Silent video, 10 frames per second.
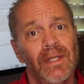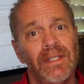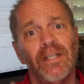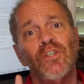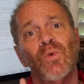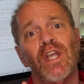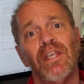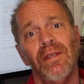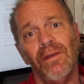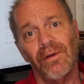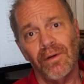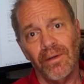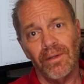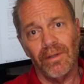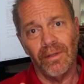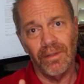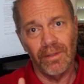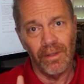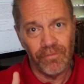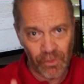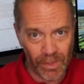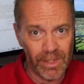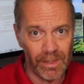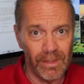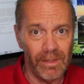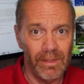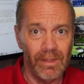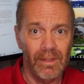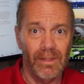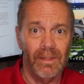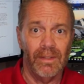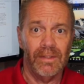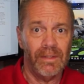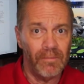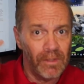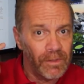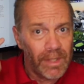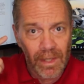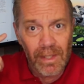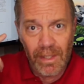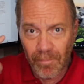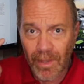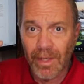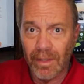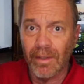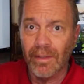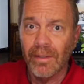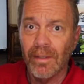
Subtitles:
it takes you a year of training to learn how to cut my hair.